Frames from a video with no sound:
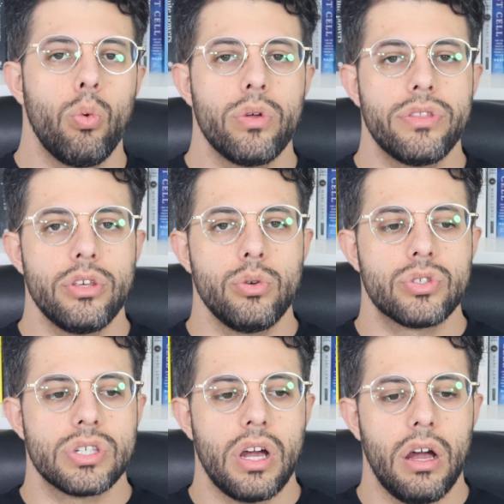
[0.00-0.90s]
with the
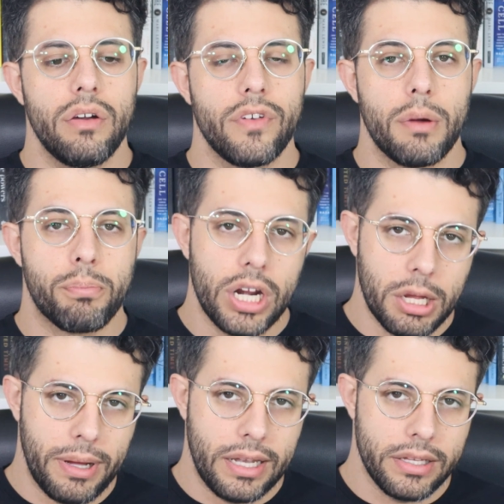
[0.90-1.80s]
use of a
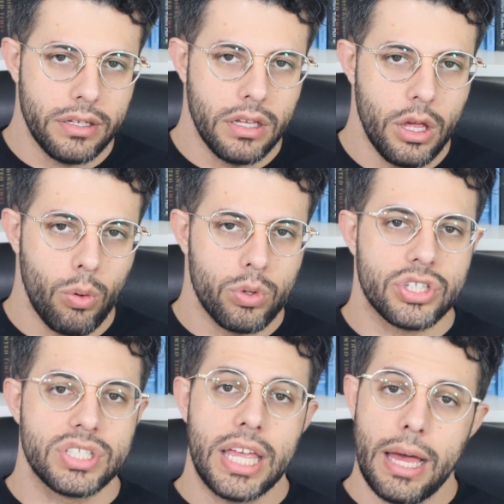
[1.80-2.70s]
pregabalin, which
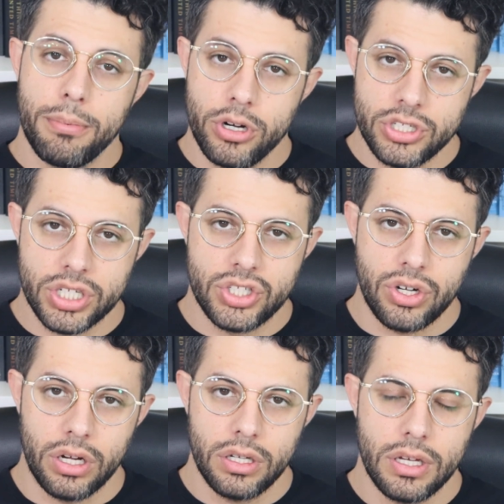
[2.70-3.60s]
is a GABAergic
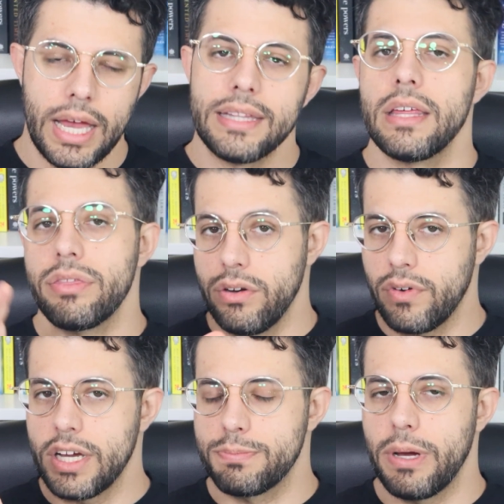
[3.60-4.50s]
drug. And they
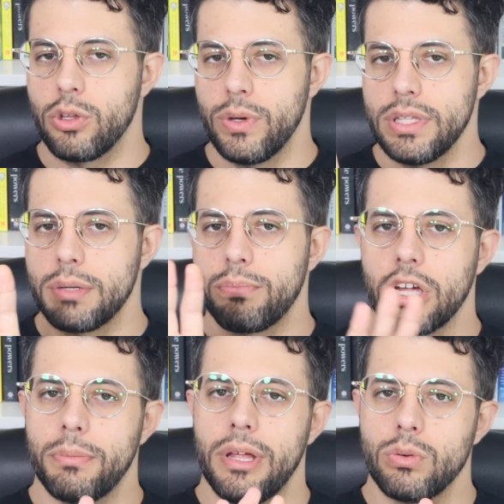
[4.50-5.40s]
theorized, by the way, that
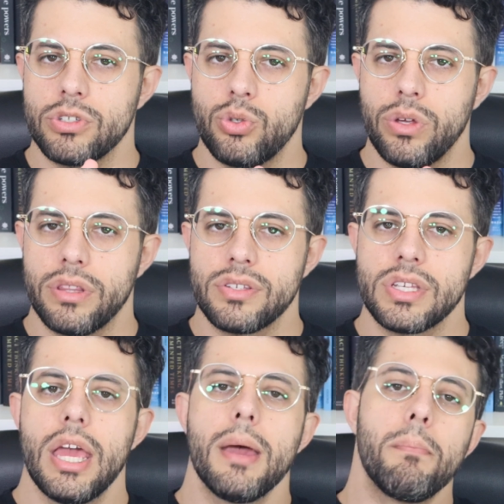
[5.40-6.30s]
pregabalin was doing
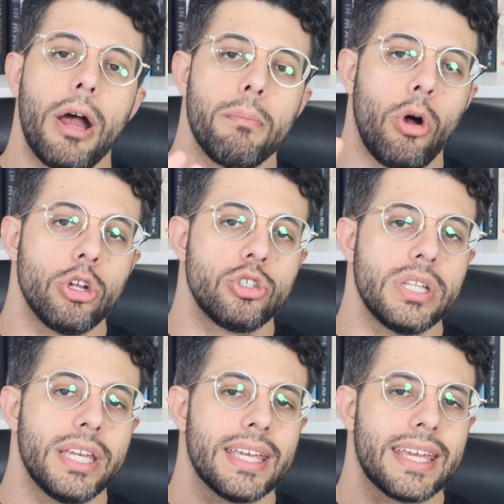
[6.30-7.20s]
this by
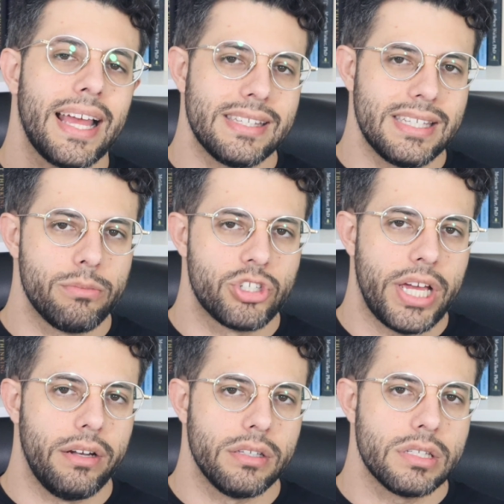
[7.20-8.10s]
modulating calcium
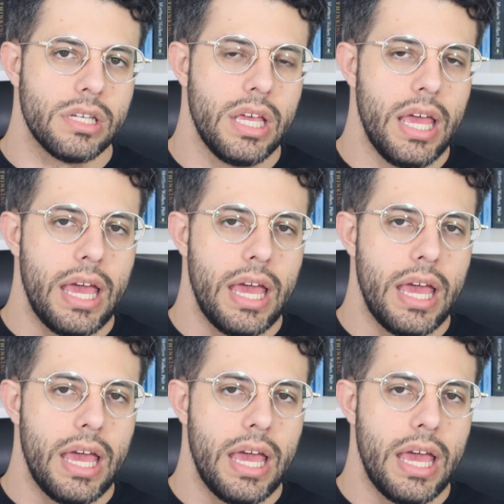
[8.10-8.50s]
channels.